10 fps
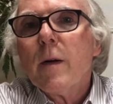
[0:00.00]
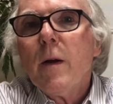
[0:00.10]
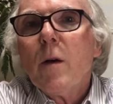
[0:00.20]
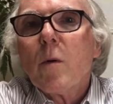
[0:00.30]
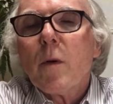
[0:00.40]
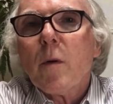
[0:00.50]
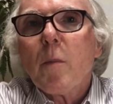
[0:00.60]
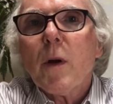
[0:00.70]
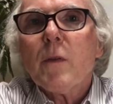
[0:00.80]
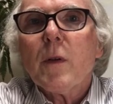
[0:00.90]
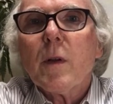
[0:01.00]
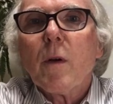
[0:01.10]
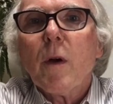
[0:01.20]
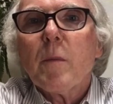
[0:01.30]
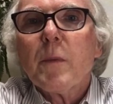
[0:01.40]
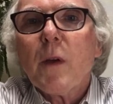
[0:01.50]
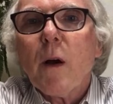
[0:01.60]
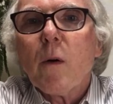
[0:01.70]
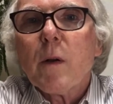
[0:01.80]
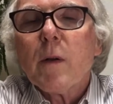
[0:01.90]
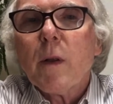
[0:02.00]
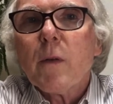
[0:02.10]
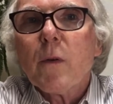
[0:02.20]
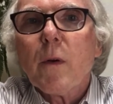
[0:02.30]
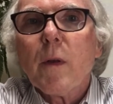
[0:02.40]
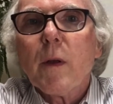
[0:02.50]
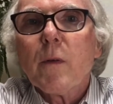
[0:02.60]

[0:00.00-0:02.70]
where they're pressing the grapes out, that sort of thing.